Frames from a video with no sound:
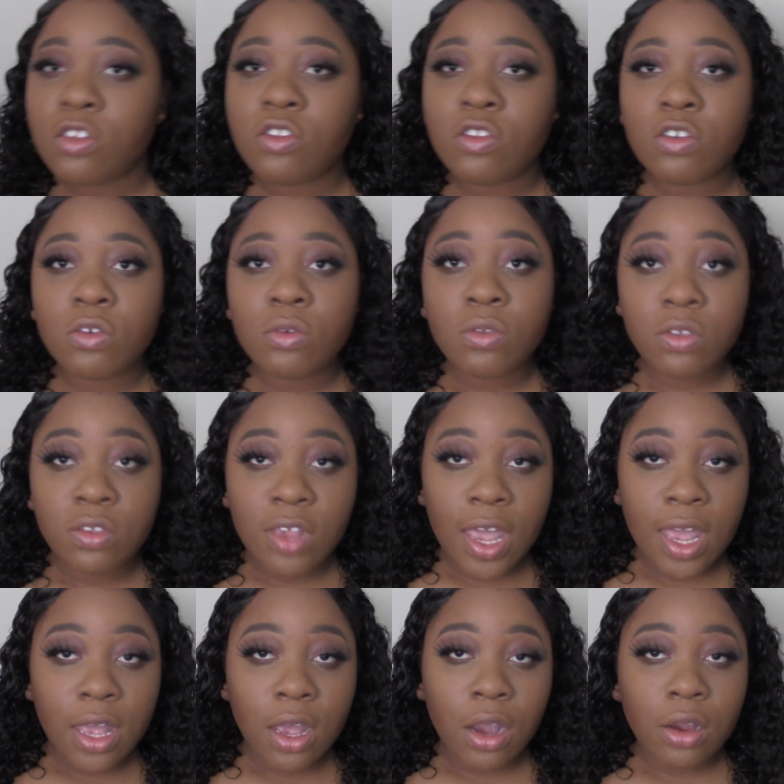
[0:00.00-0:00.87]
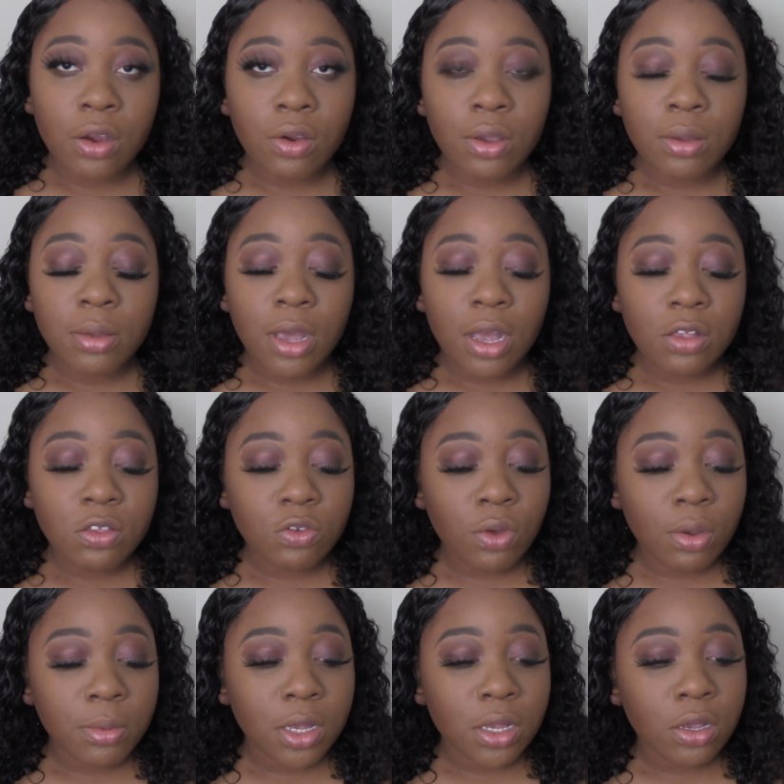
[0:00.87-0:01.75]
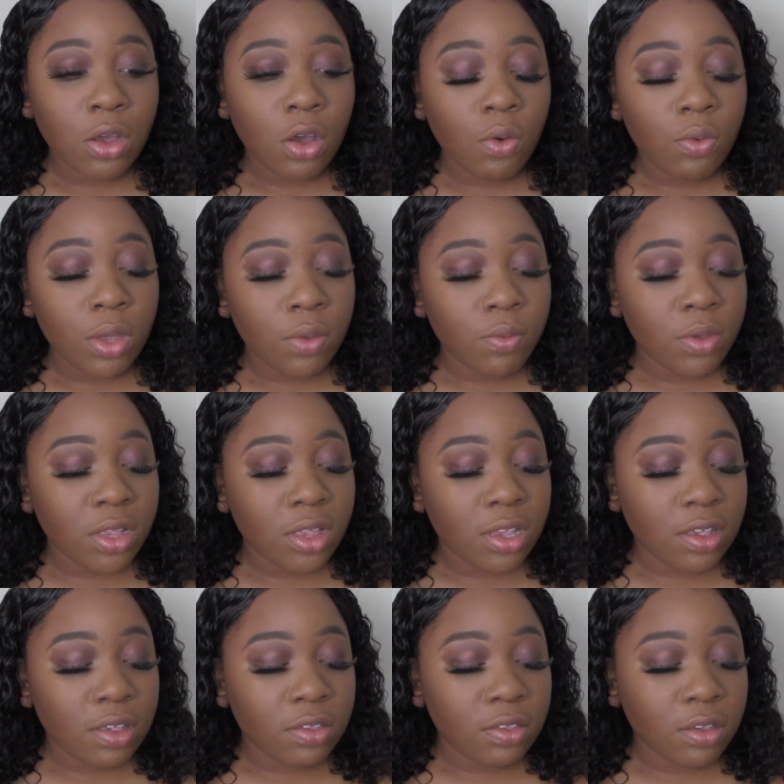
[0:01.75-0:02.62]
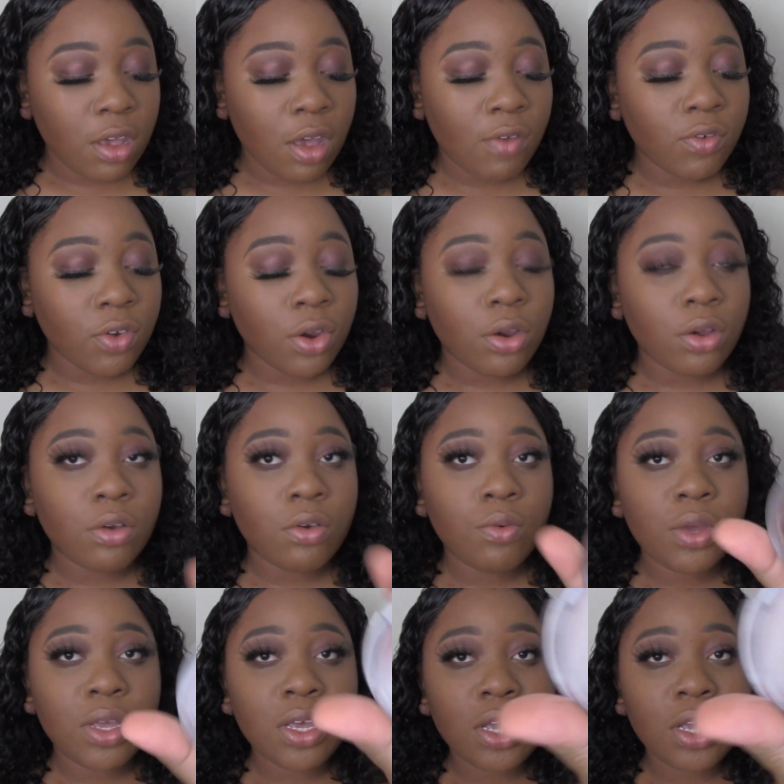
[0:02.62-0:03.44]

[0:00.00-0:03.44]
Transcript: To set our cream contour, I'm going to go in with this CoverGirl Queen